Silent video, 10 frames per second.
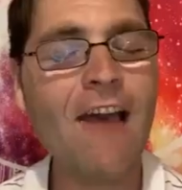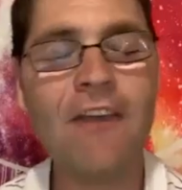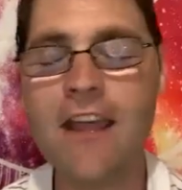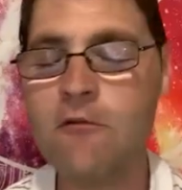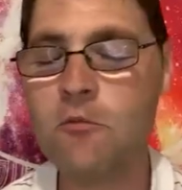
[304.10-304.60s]

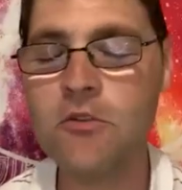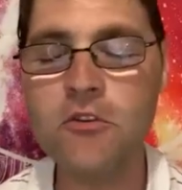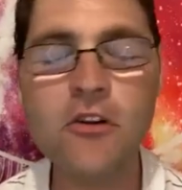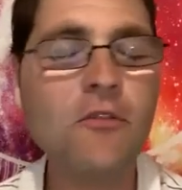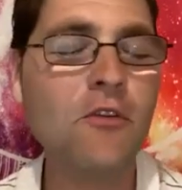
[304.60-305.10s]
have a
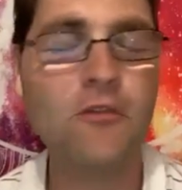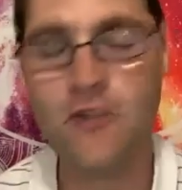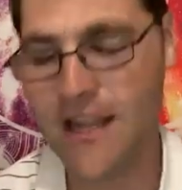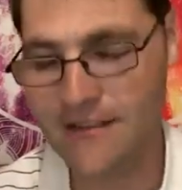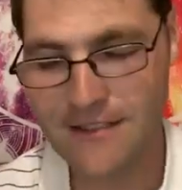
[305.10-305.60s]
beautiful
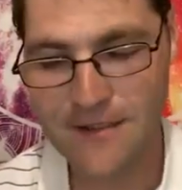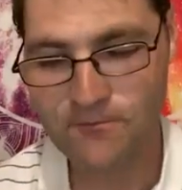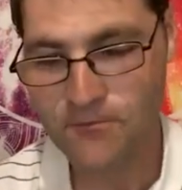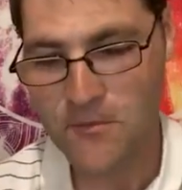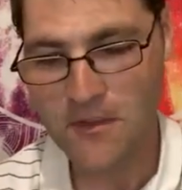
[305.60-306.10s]
friend
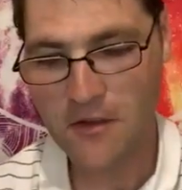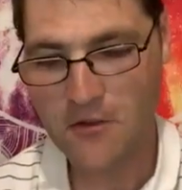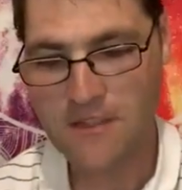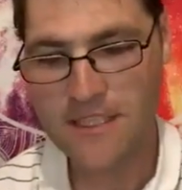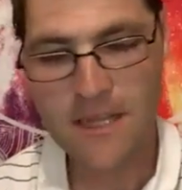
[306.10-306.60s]

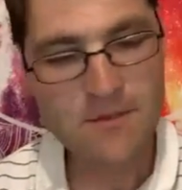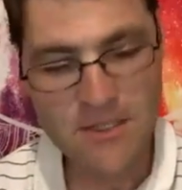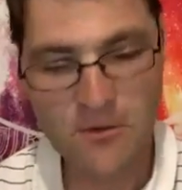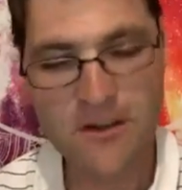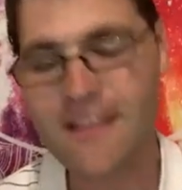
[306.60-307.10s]
whose name
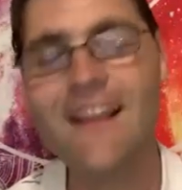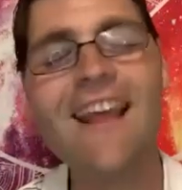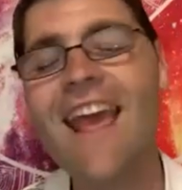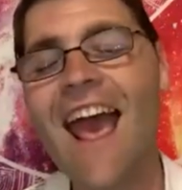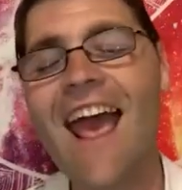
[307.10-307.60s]
is
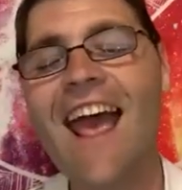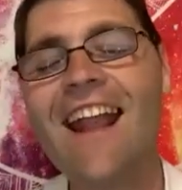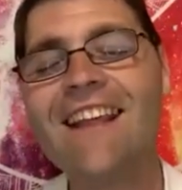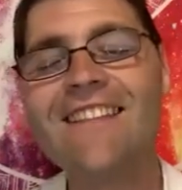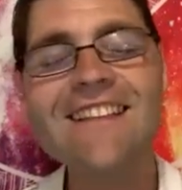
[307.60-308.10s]
Dorothy,
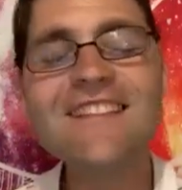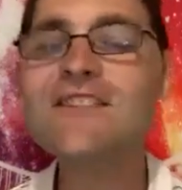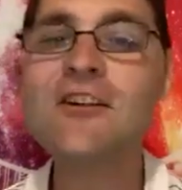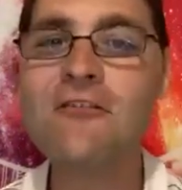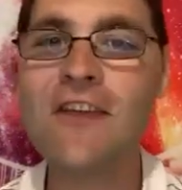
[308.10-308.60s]
and this
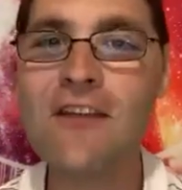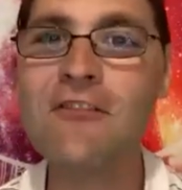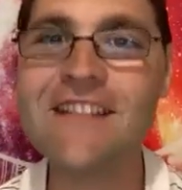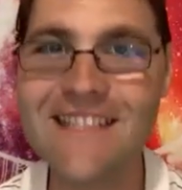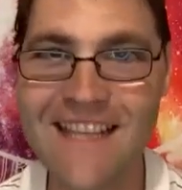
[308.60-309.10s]
is her
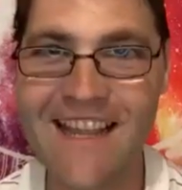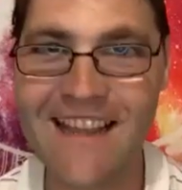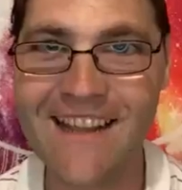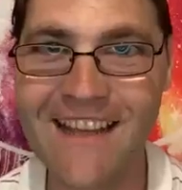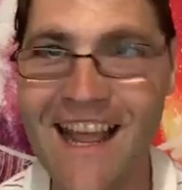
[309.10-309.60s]
favorite
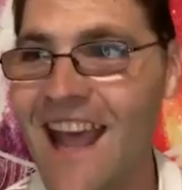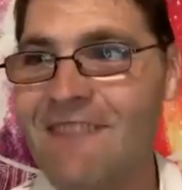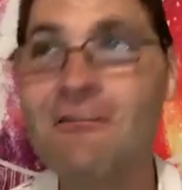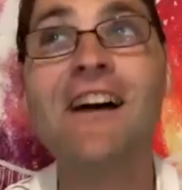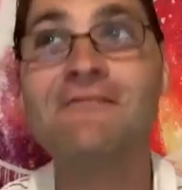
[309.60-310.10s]
saying. And,
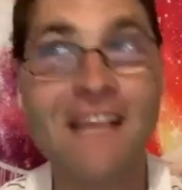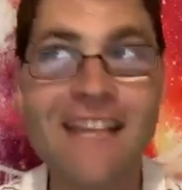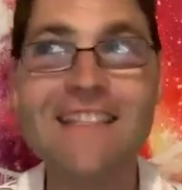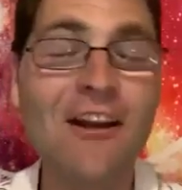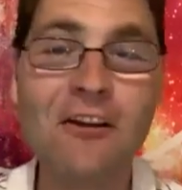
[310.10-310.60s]
and, well,
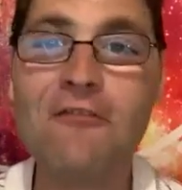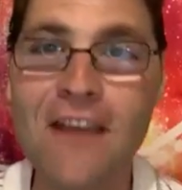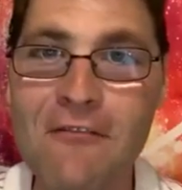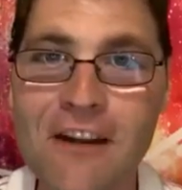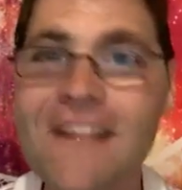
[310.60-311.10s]
it's not her
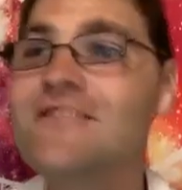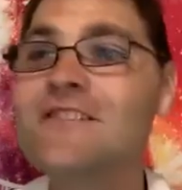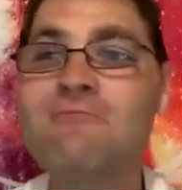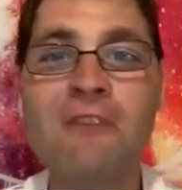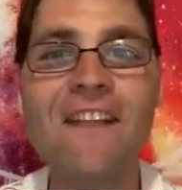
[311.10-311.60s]
favorite, it's
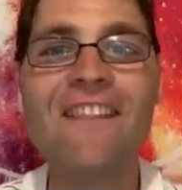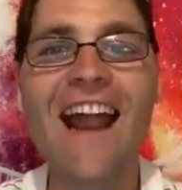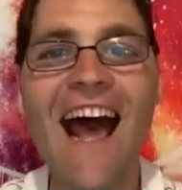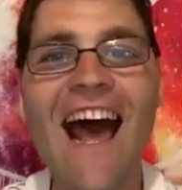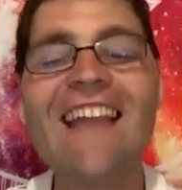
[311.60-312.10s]
just one
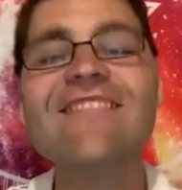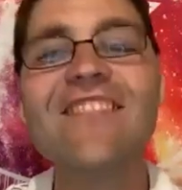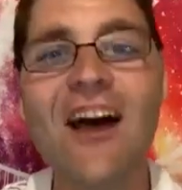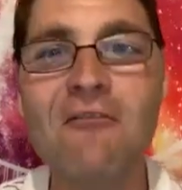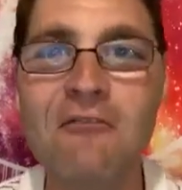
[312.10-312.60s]
that I
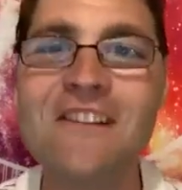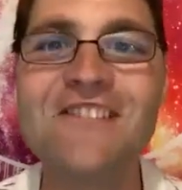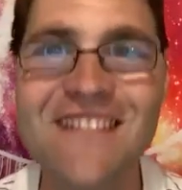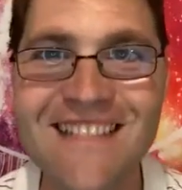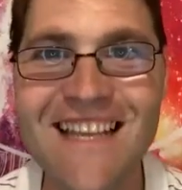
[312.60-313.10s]
love when
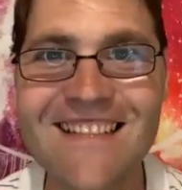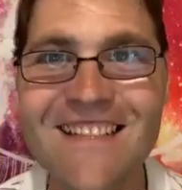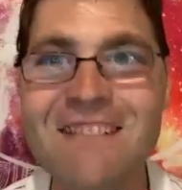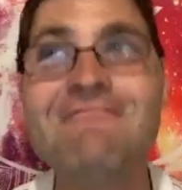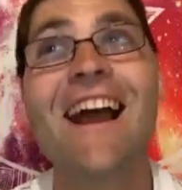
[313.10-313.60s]
she says
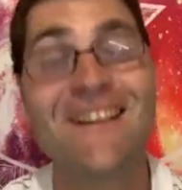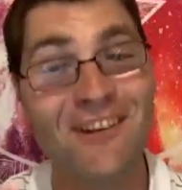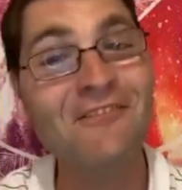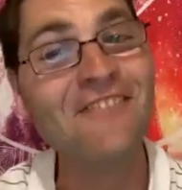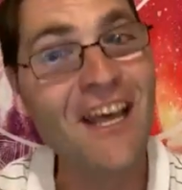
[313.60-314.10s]
it to me. I
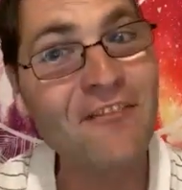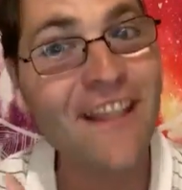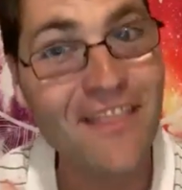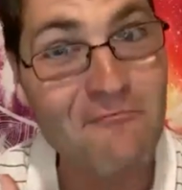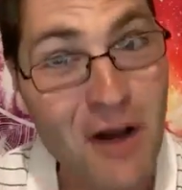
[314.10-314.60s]
don't love it
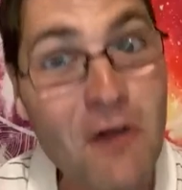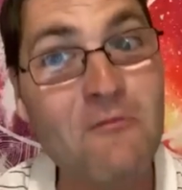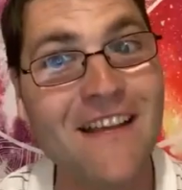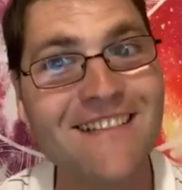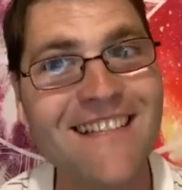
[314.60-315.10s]
in the
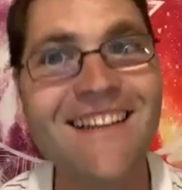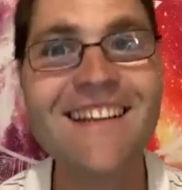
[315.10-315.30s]
moment.